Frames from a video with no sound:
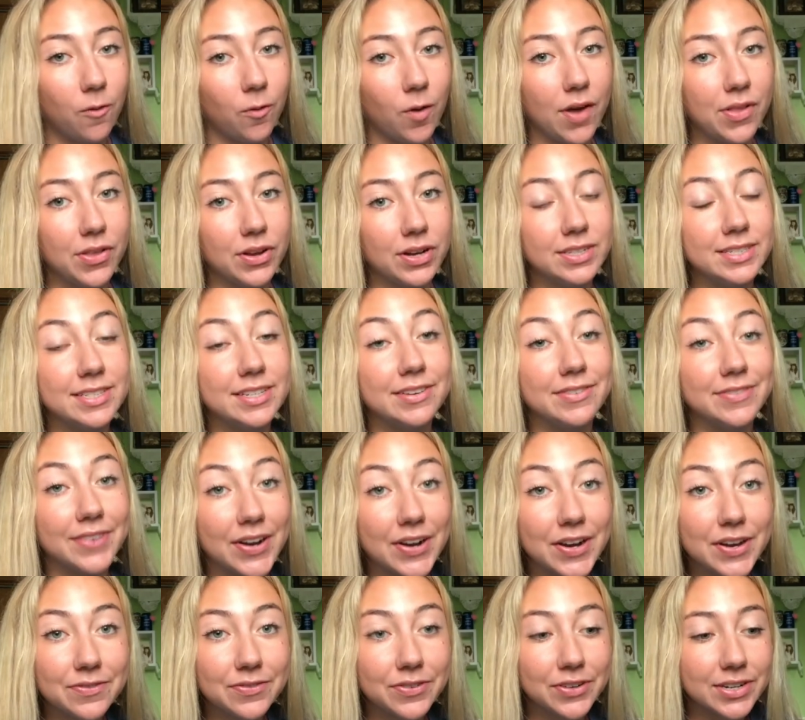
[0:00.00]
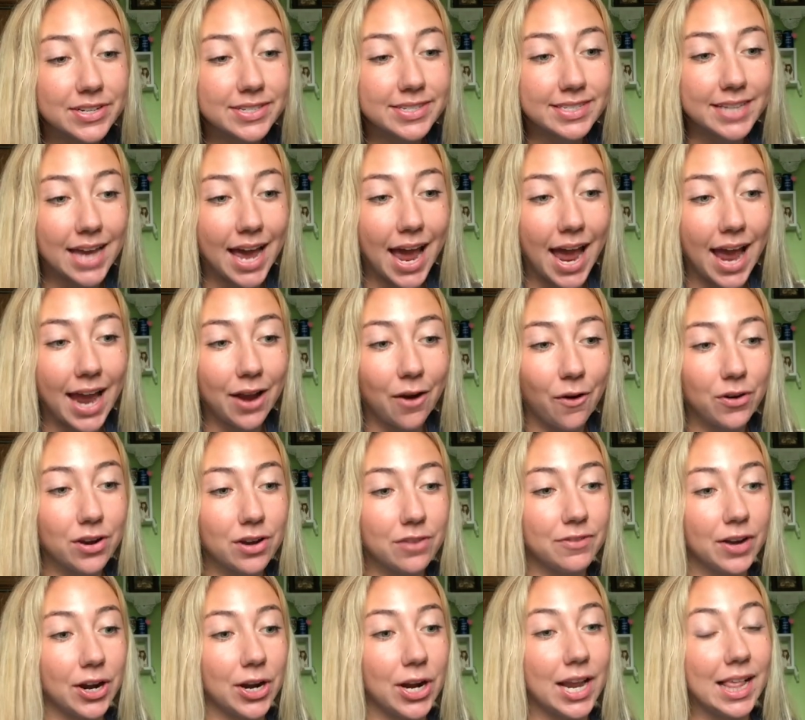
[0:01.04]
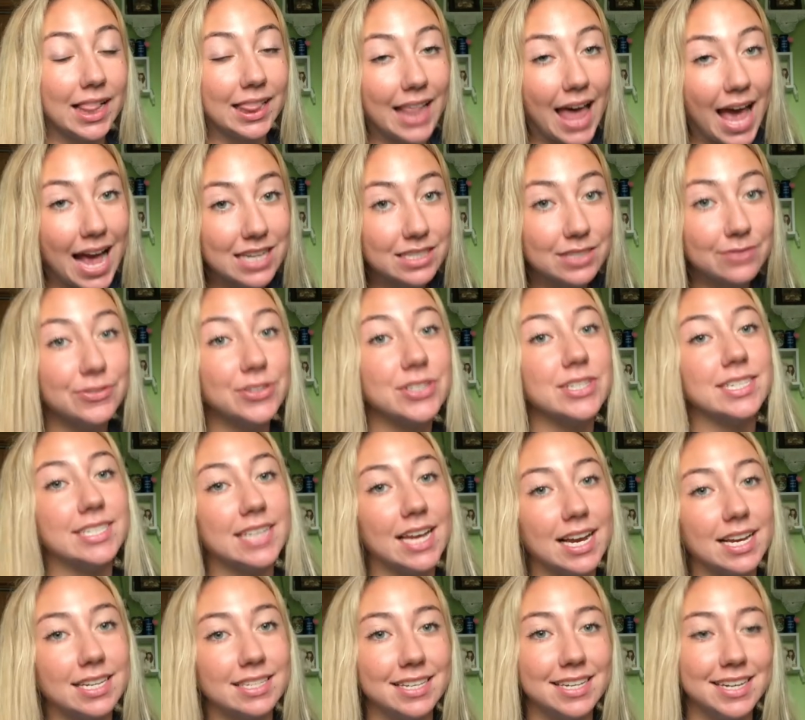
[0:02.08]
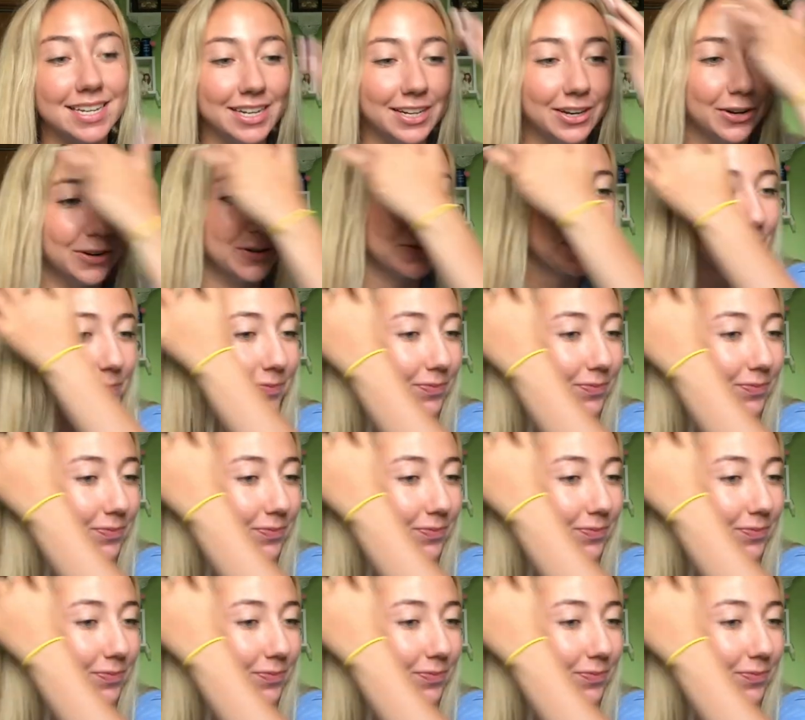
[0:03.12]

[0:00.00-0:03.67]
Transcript: Whether it's your very first day or your very last first day as an Eagle.